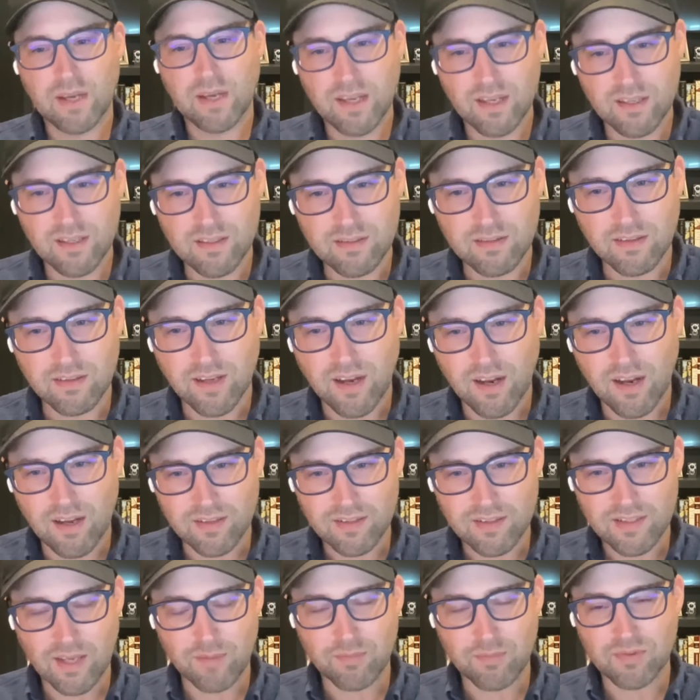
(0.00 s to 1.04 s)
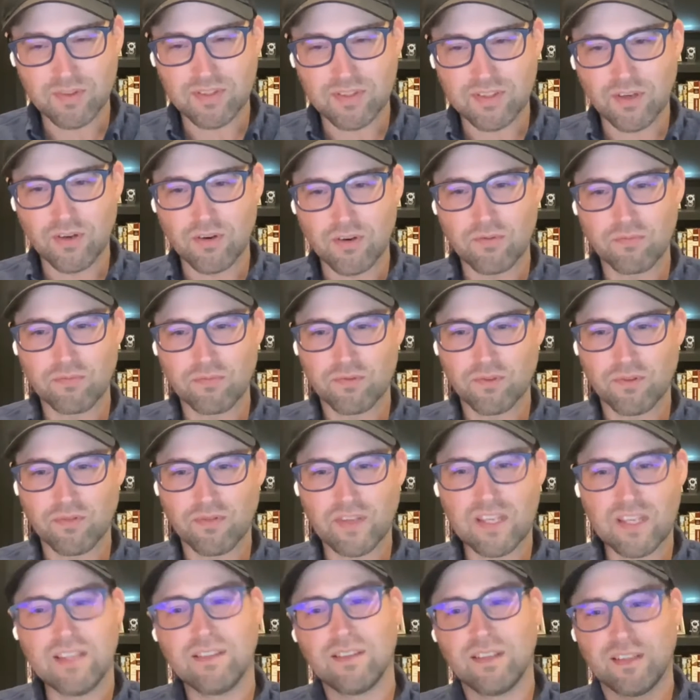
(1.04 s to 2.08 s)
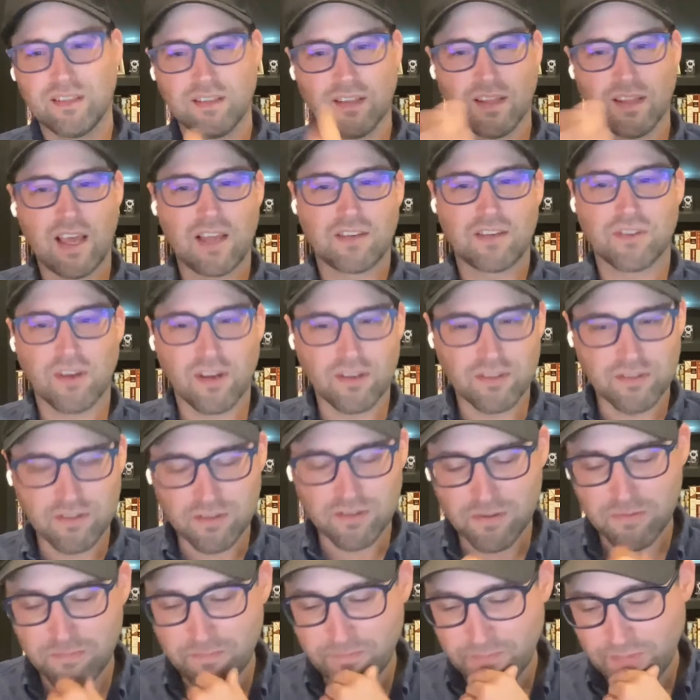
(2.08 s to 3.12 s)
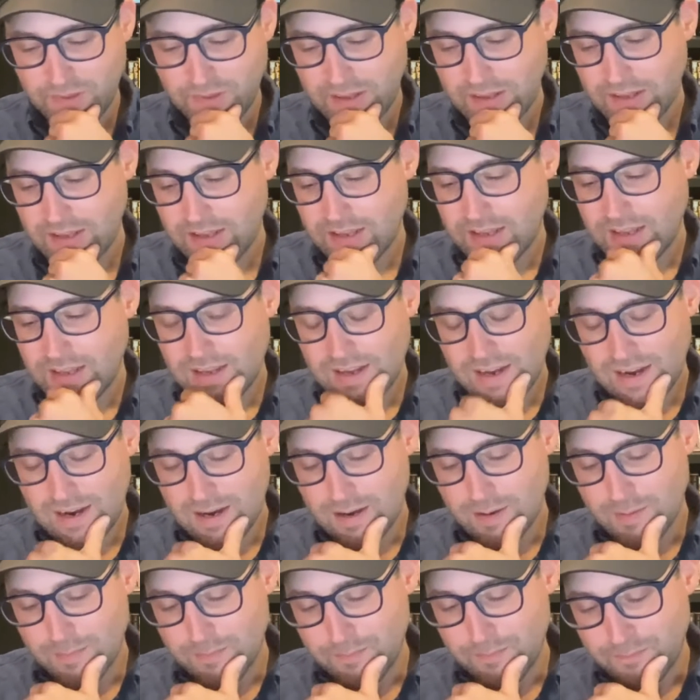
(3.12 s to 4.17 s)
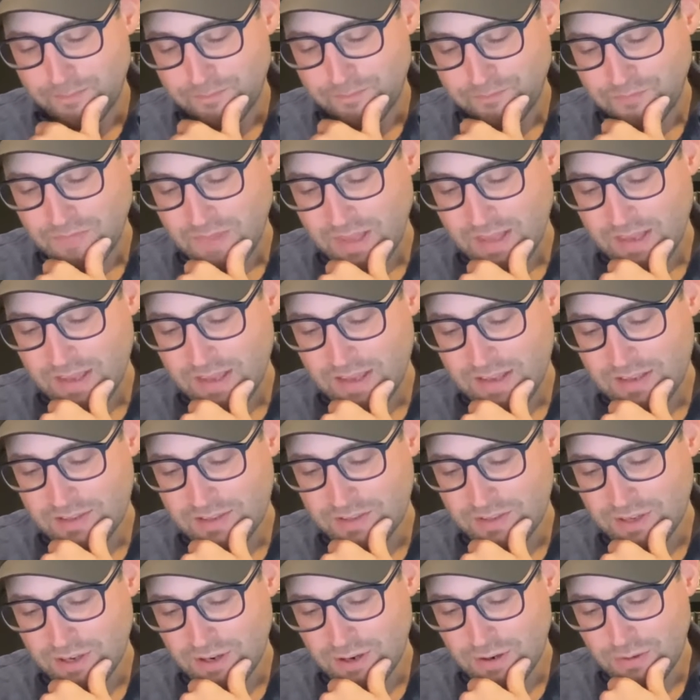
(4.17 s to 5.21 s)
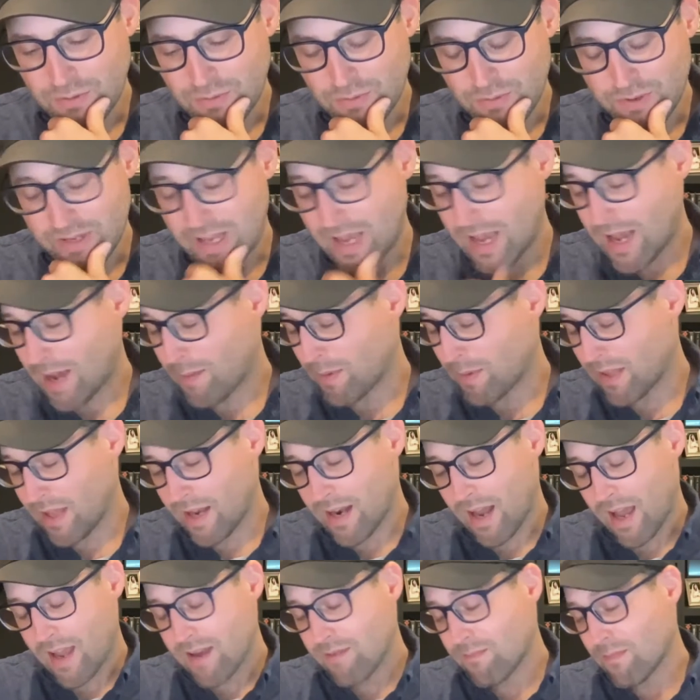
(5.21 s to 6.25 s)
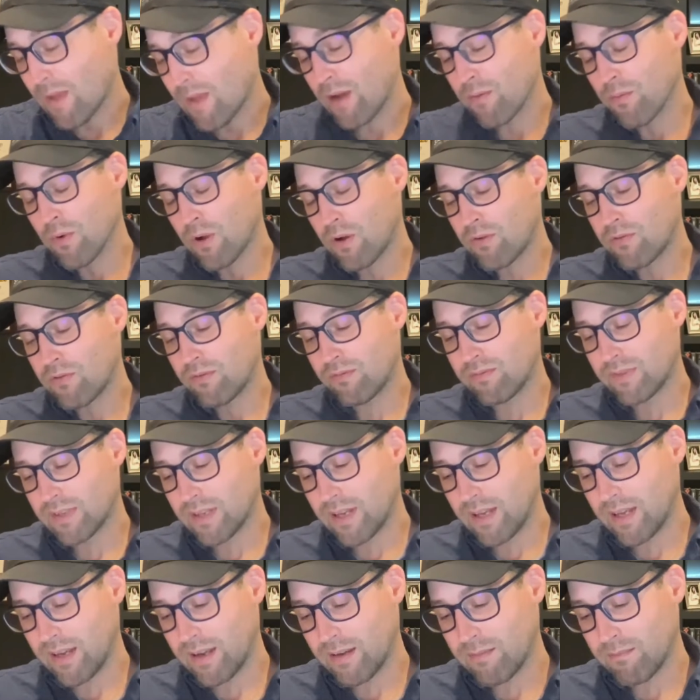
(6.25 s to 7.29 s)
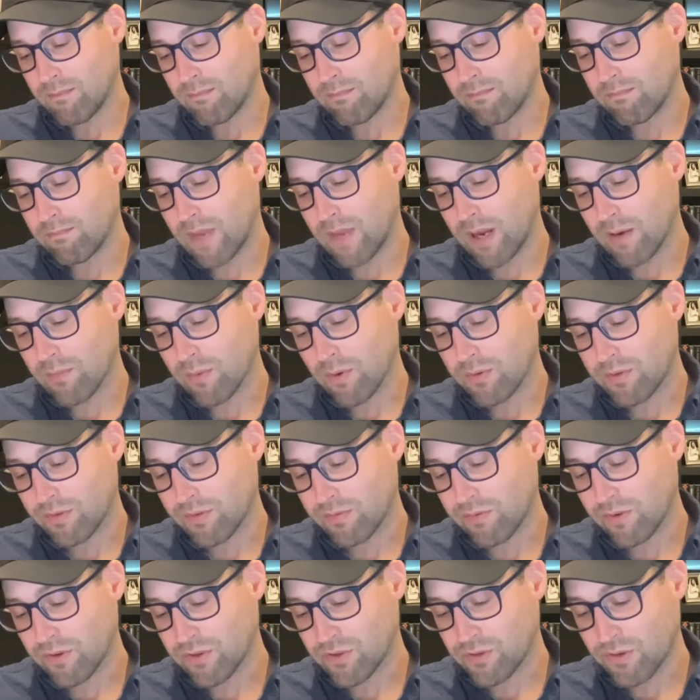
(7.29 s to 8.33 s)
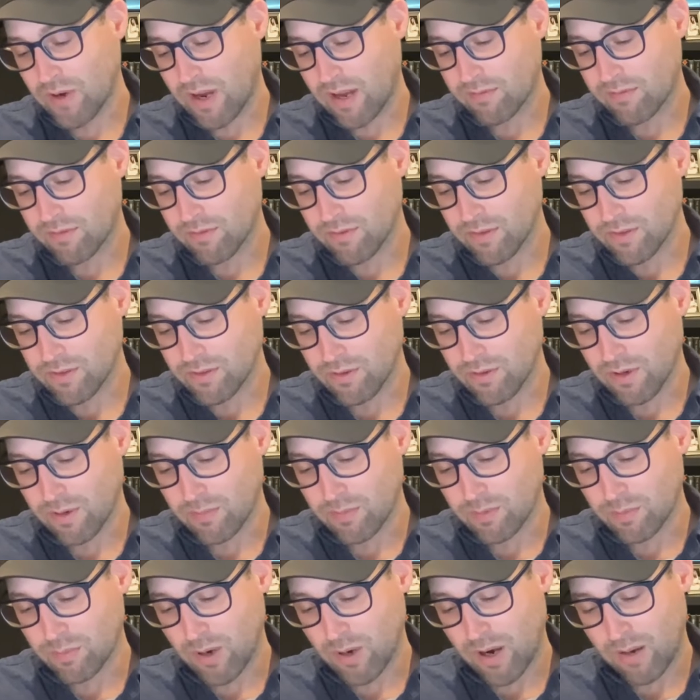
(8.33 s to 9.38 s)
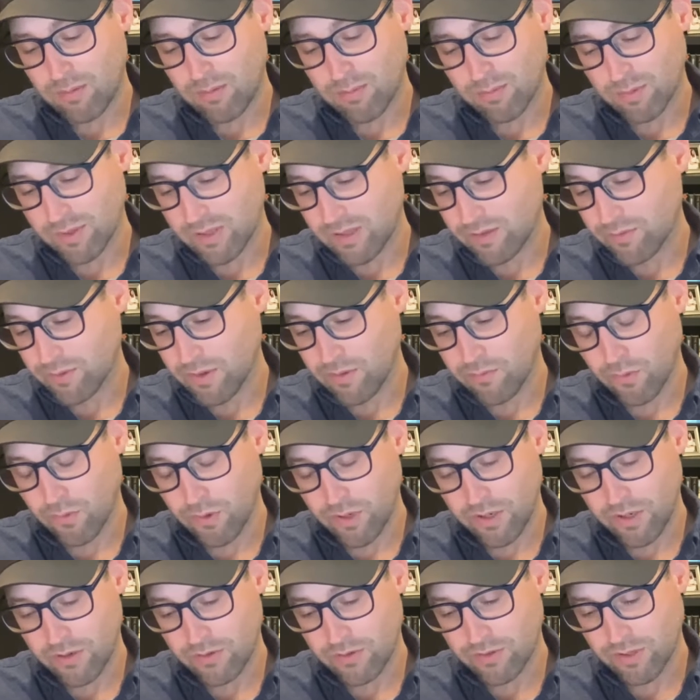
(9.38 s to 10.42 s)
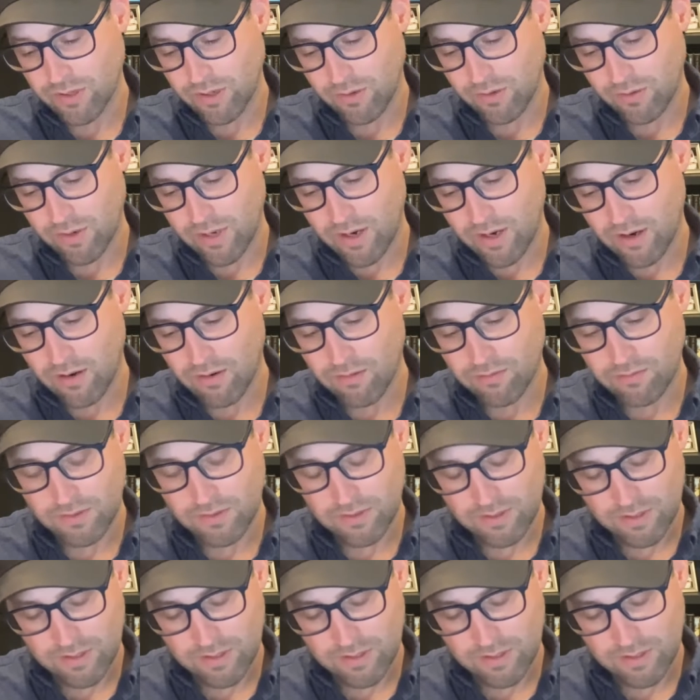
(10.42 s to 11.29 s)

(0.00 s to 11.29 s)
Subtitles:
because the concept is so sort of easy to latch onto. Um, so yeah, I mean, that I wrote the first draft of the script probably 3 or 4 years ago now,